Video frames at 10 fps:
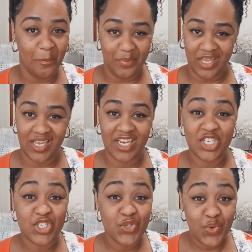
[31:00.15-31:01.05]
being
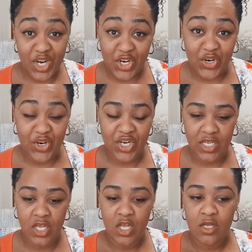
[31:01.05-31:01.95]
triggered.
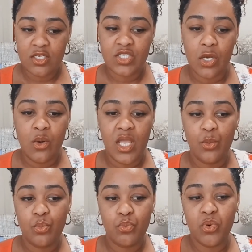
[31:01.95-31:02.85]
So
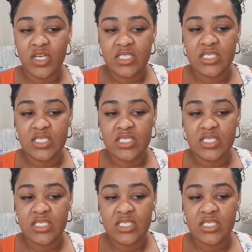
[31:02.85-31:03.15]
it was